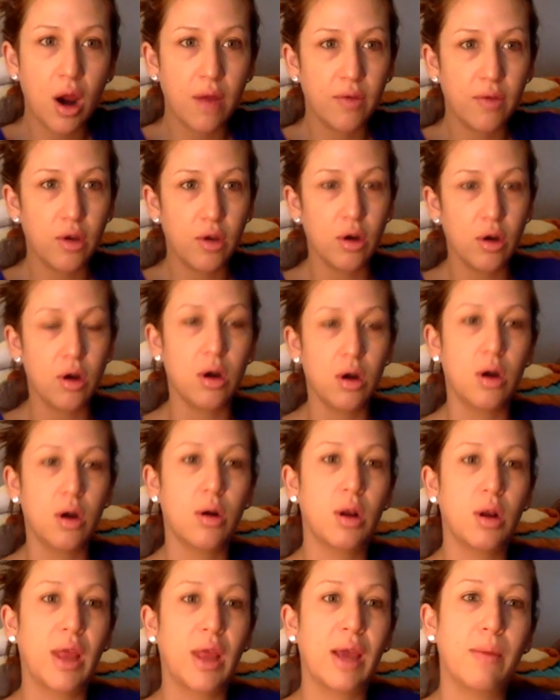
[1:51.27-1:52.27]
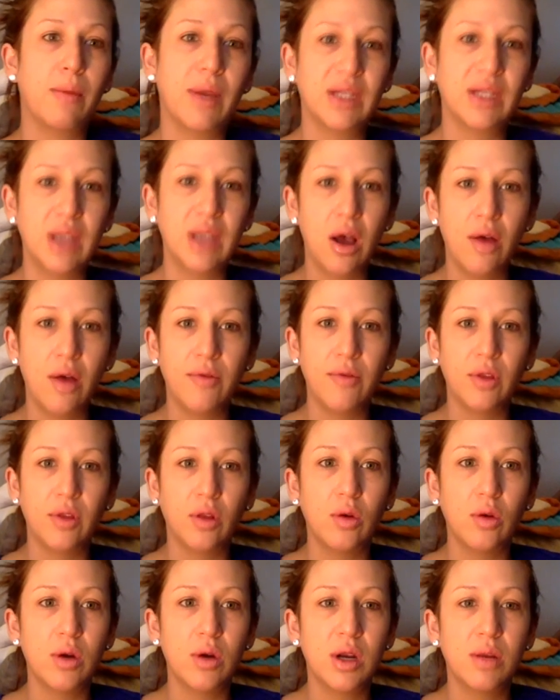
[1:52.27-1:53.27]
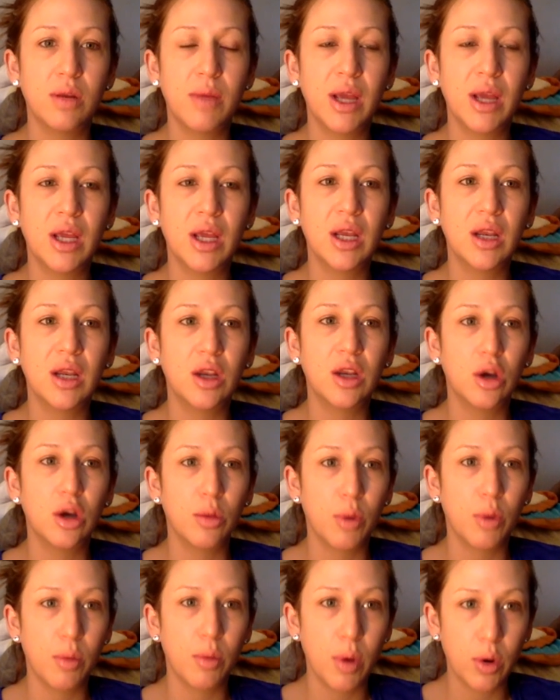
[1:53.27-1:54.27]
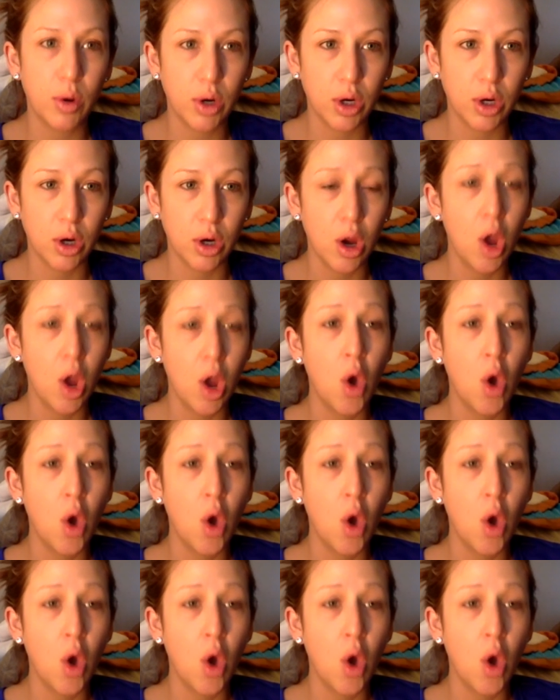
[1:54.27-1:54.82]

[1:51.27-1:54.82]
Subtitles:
if you're like myself and Lauren and Megan and you're a promoter,